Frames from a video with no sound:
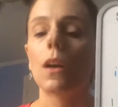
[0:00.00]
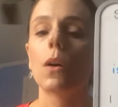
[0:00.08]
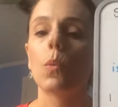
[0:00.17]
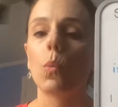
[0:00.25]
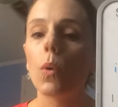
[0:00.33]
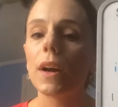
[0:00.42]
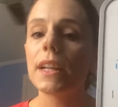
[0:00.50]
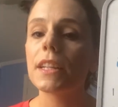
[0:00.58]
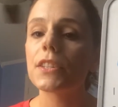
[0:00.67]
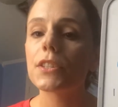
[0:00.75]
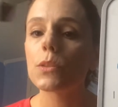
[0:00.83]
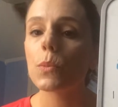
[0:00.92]
What is
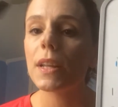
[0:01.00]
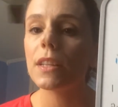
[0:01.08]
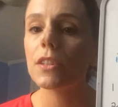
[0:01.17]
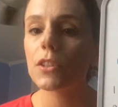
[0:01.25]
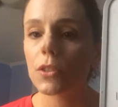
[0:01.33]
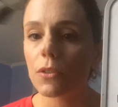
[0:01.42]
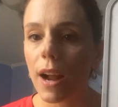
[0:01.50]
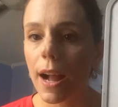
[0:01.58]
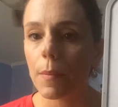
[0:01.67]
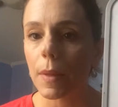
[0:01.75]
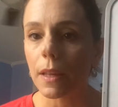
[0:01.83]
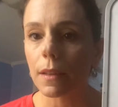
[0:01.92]
sweet
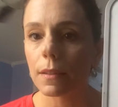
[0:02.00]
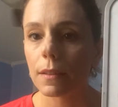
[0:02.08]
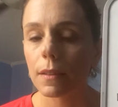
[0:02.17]
describing?